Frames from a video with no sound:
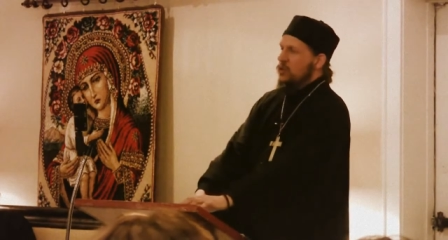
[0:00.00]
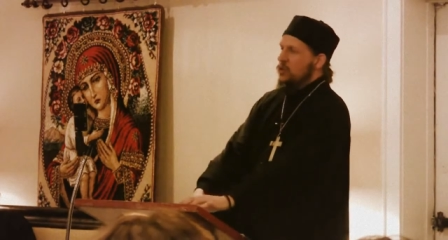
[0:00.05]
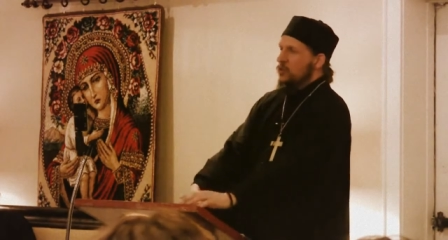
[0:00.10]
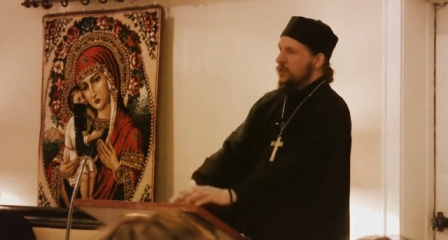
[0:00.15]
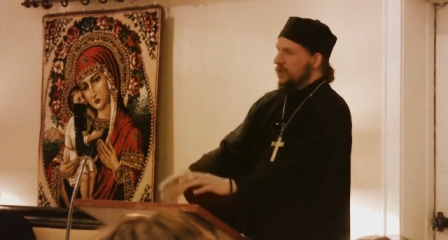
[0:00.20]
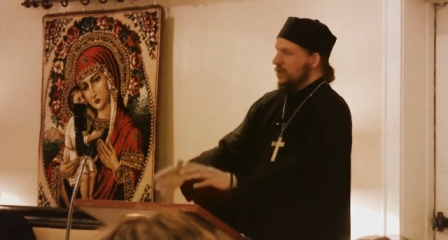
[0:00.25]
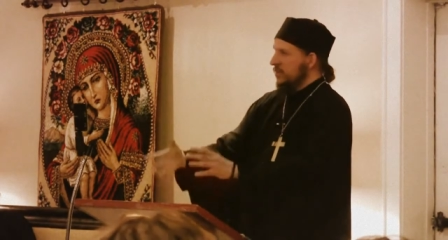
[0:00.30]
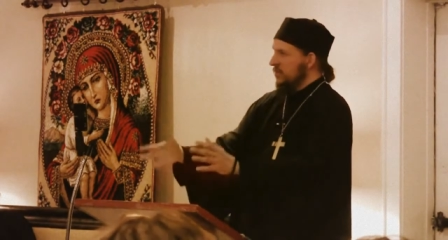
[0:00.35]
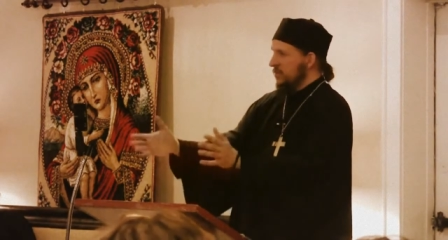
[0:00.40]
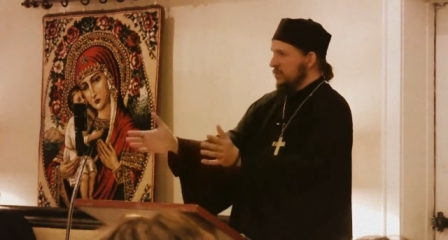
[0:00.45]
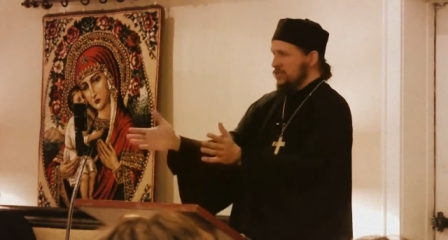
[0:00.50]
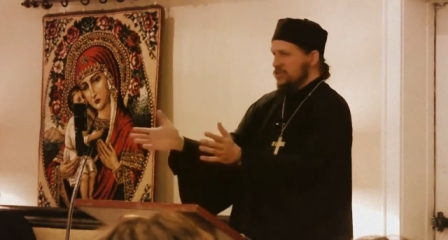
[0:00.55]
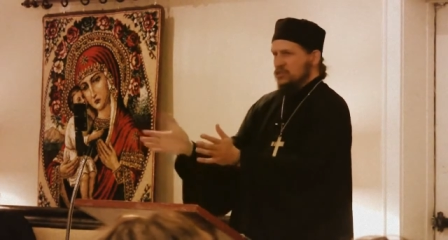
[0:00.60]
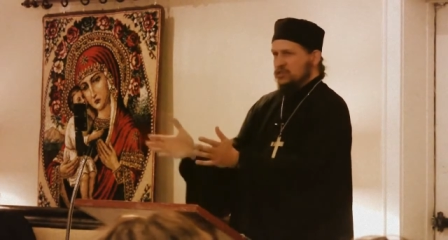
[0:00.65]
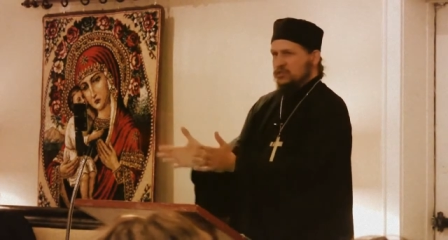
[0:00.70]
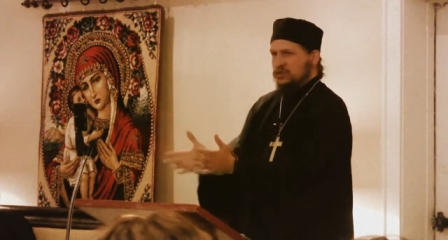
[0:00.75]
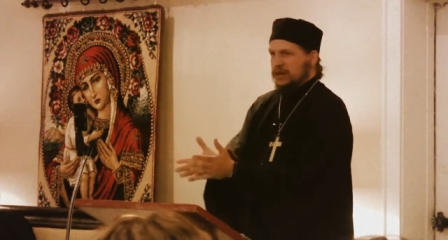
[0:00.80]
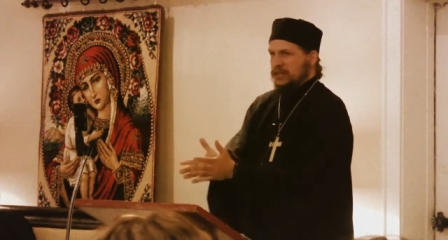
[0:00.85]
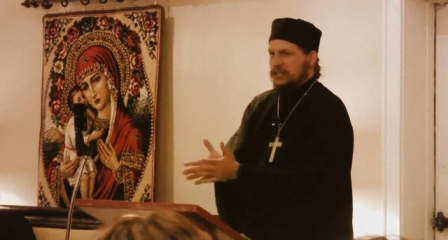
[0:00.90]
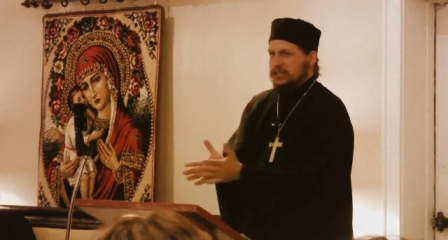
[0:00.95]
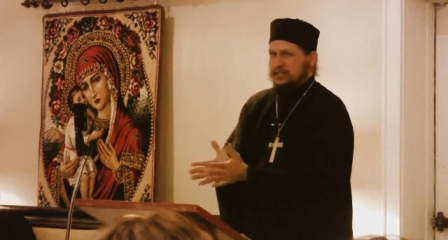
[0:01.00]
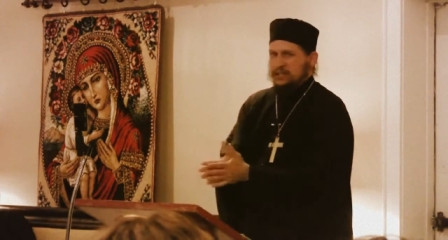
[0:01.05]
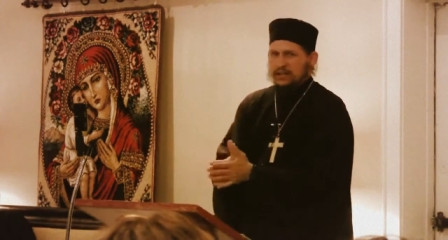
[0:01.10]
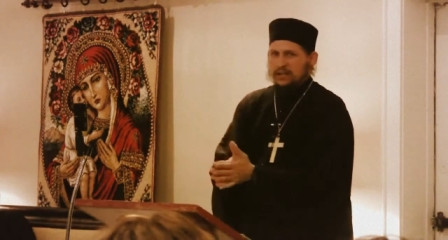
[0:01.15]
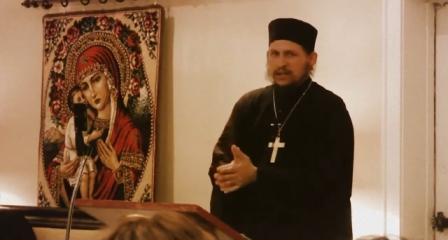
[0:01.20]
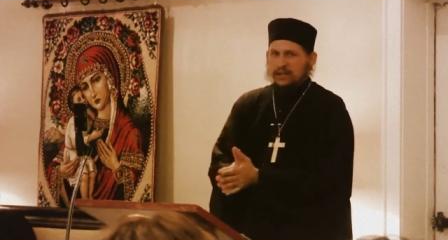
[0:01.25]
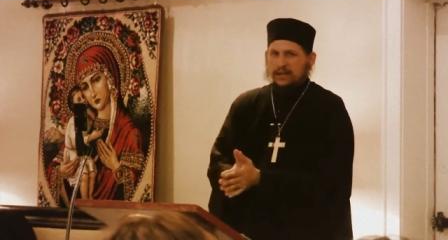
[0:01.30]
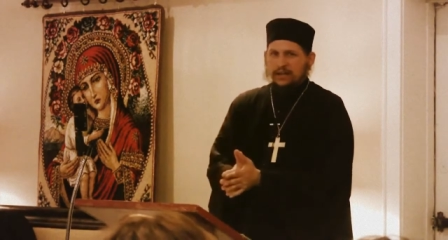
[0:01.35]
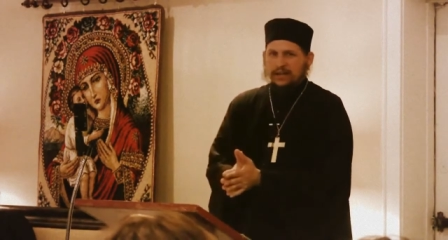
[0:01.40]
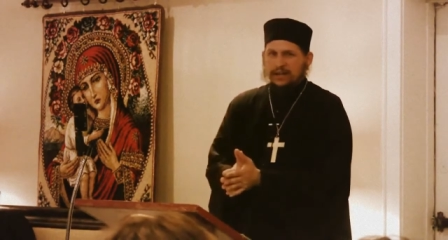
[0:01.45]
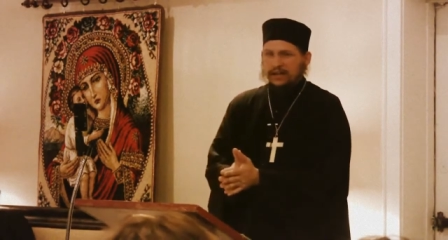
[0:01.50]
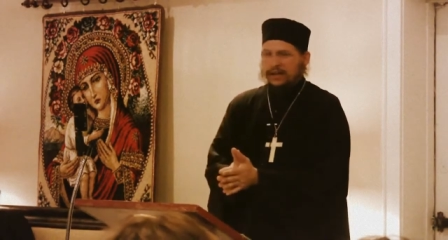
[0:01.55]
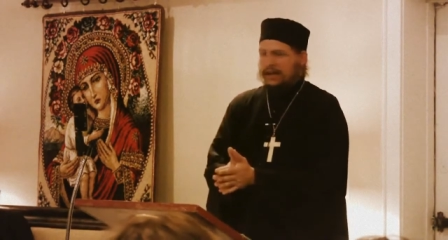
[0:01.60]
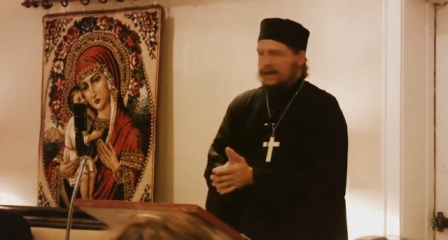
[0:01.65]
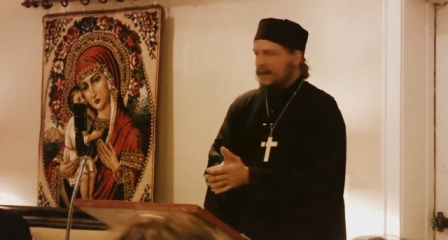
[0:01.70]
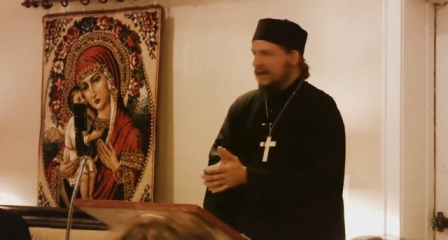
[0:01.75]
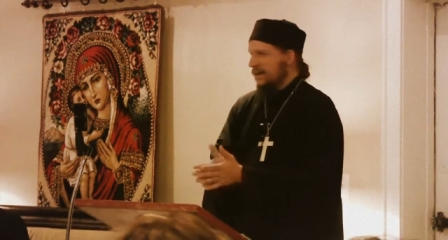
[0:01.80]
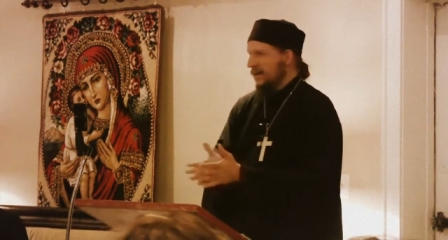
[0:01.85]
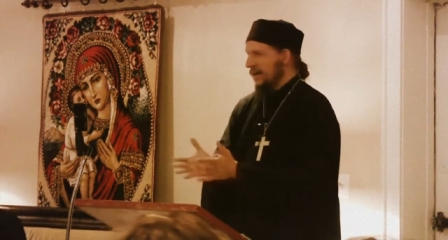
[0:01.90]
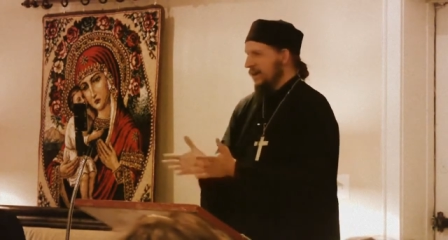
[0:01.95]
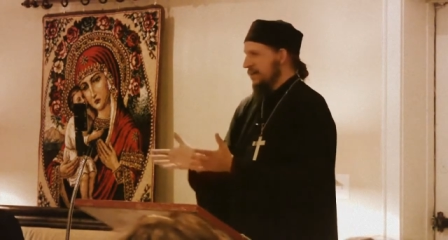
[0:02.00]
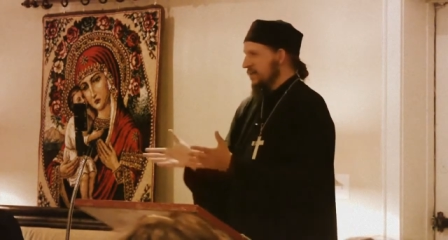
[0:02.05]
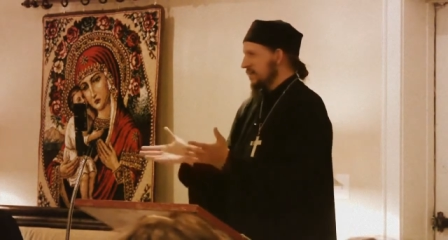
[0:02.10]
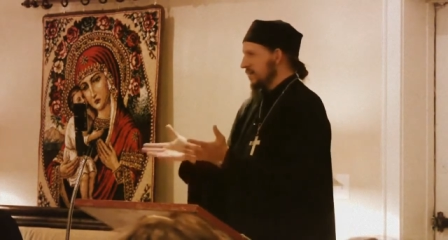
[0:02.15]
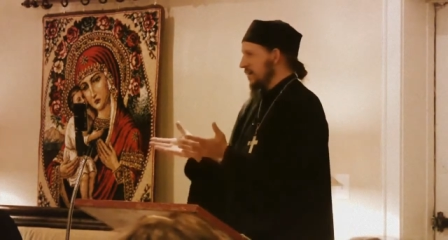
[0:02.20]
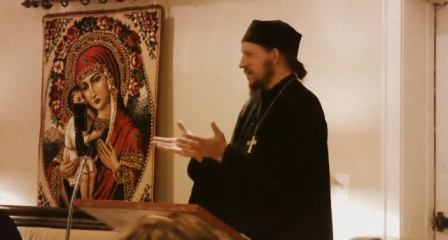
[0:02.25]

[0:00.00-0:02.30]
we can at least address uh, and,